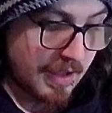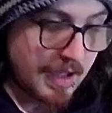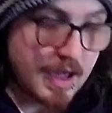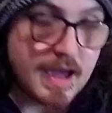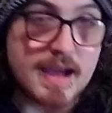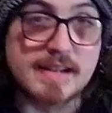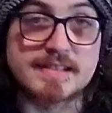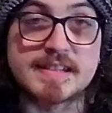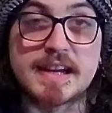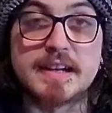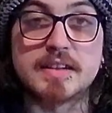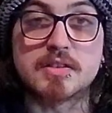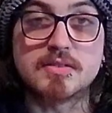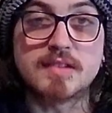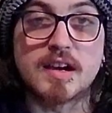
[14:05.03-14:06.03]
a
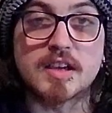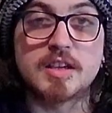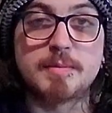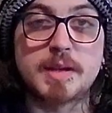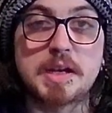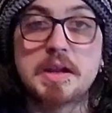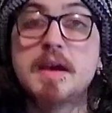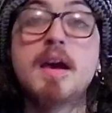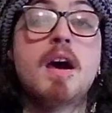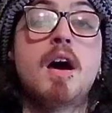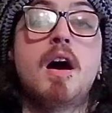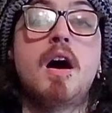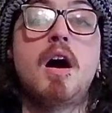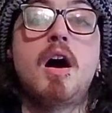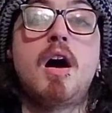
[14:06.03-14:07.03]
technical document
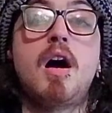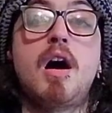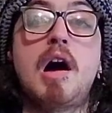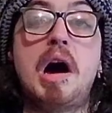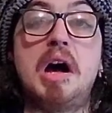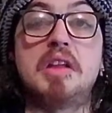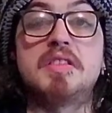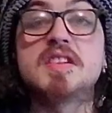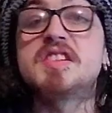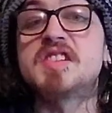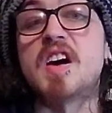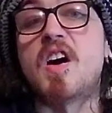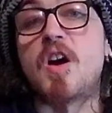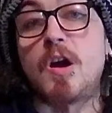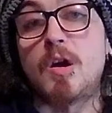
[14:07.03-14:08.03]
on the
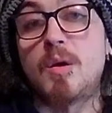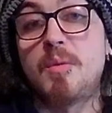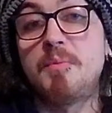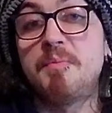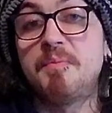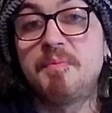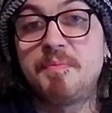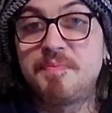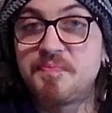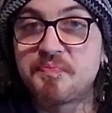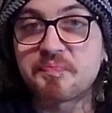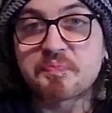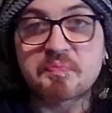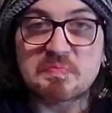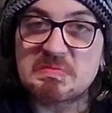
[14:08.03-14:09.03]
Tsar
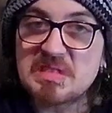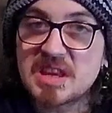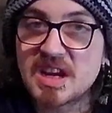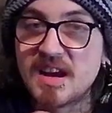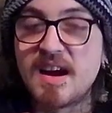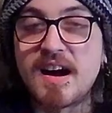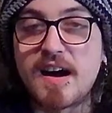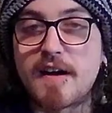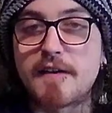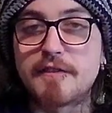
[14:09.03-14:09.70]
of